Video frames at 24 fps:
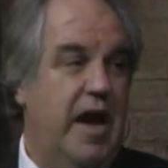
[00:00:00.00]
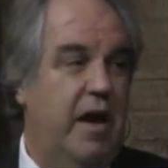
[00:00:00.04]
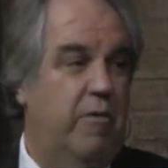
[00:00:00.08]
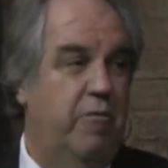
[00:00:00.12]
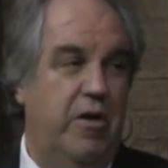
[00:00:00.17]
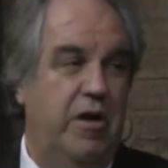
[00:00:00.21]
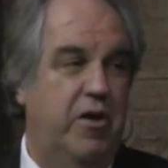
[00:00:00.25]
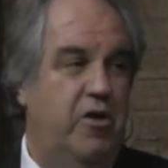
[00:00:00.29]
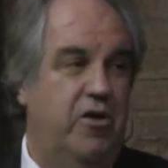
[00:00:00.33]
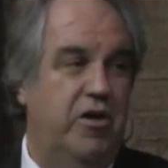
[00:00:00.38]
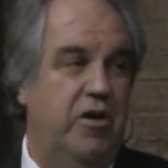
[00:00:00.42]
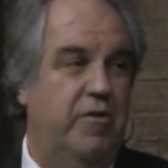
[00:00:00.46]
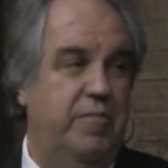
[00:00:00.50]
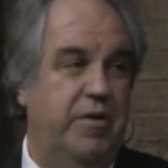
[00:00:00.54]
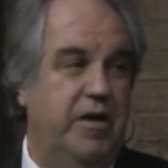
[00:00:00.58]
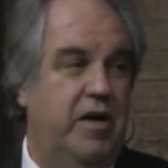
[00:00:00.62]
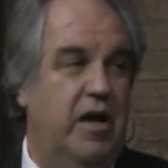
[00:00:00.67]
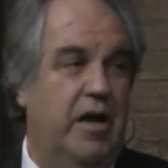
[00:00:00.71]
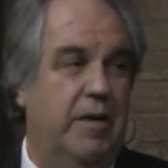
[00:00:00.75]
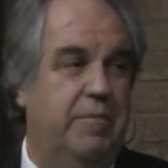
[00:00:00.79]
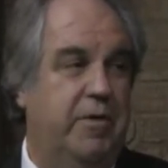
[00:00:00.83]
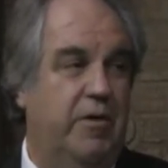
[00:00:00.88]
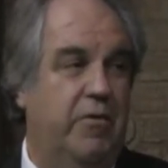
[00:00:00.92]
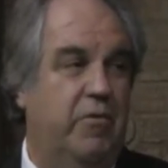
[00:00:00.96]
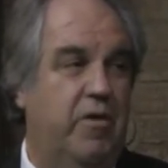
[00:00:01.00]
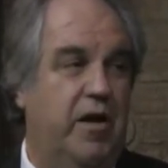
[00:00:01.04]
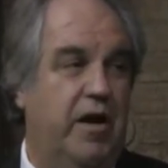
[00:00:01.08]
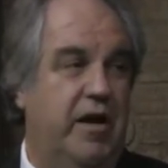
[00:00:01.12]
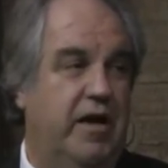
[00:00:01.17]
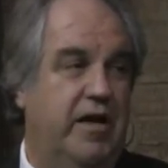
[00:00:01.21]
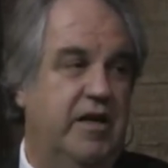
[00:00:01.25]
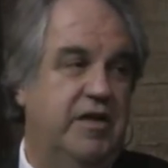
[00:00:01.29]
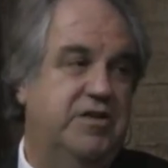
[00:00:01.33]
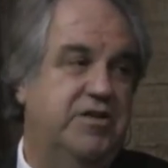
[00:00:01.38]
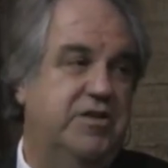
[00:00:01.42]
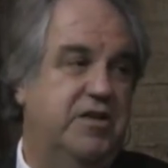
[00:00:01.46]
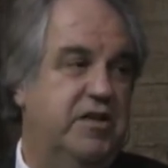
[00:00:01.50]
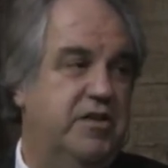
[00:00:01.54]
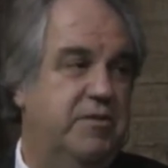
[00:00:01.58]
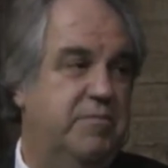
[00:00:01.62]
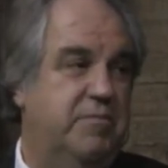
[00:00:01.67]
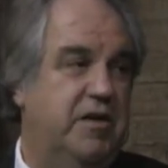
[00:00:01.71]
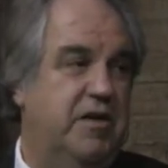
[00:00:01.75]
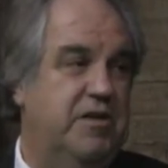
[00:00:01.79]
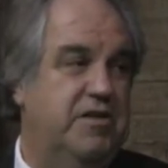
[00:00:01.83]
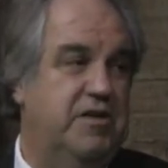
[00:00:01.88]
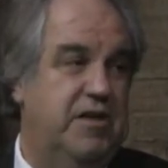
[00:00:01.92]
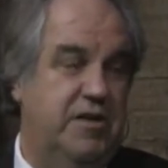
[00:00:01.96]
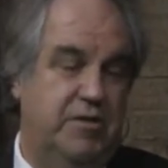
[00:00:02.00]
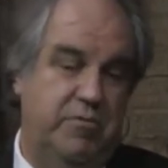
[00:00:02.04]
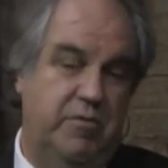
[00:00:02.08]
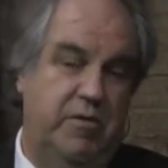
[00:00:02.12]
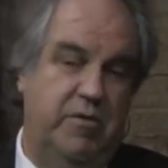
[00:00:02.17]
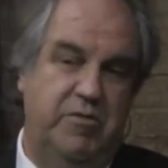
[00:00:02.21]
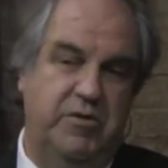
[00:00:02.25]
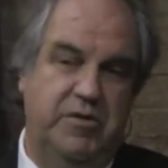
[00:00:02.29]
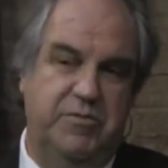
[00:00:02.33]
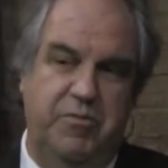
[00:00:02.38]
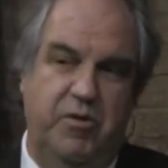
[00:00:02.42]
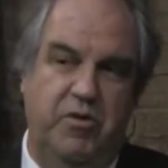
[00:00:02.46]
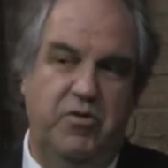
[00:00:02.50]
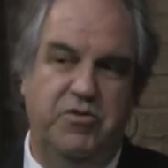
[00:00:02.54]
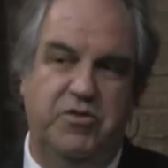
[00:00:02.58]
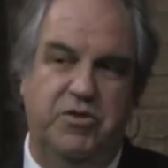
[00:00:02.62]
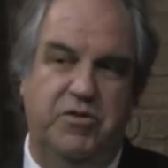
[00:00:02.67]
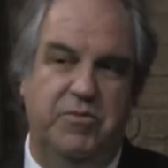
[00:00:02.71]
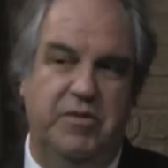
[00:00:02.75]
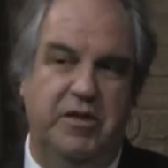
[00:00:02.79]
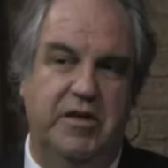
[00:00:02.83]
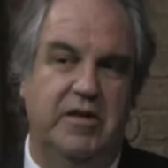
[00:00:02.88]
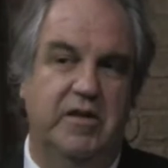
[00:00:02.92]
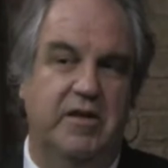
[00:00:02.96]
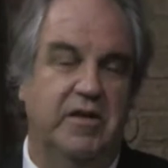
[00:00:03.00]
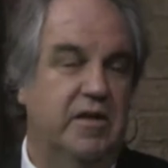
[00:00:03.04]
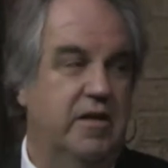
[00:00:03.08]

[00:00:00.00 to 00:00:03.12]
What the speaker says: And we could have been up and running in 6 months as we were supposed to be.